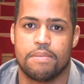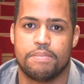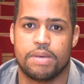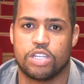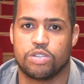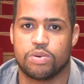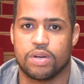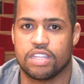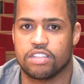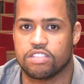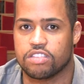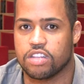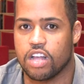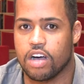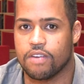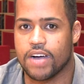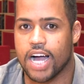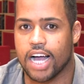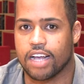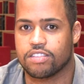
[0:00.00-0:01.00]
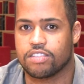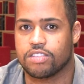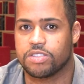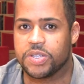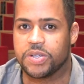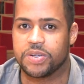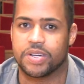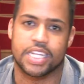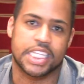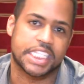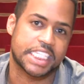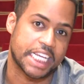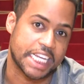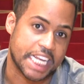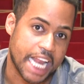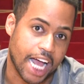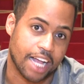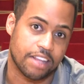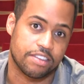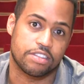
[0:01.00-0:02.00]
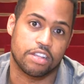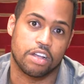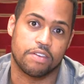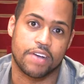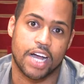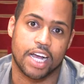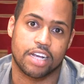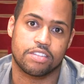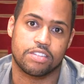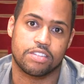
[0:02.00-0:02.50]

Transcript: between Slovak students and non-Slovak